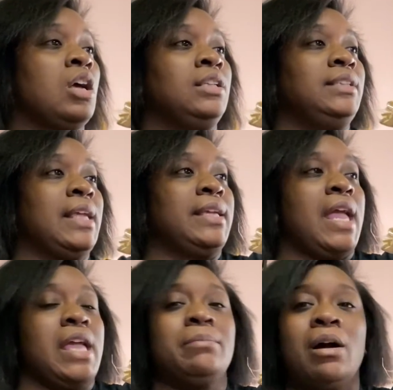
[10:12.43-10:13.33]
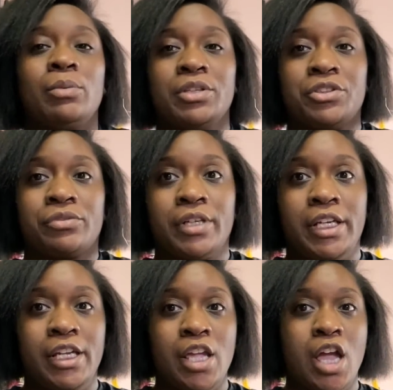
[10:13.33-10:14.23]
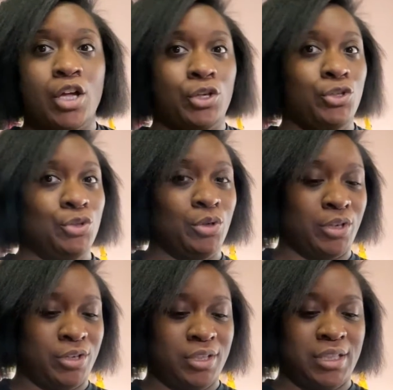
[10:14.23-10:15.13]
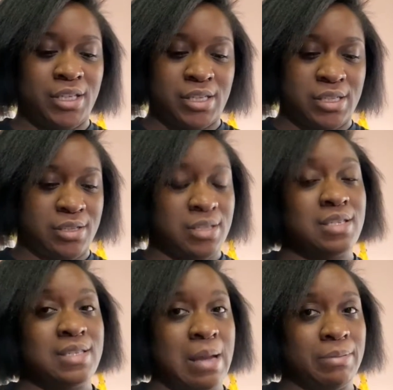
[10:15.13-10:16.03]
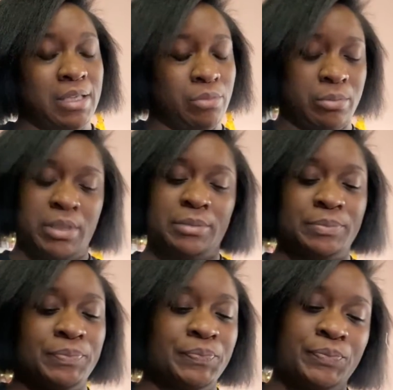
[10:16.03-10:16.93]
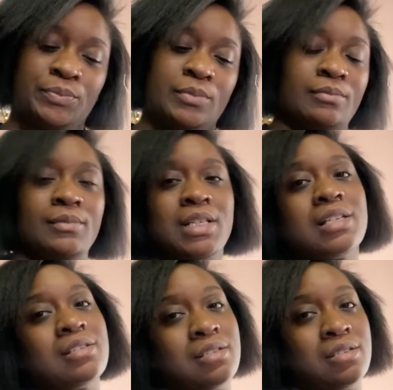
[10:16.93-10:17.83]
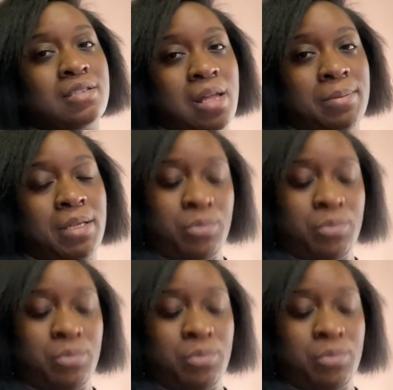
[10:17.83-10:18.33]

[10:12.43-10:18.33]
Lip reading: they came out with 3 new acrylics. Stop playing with me. Stop playing.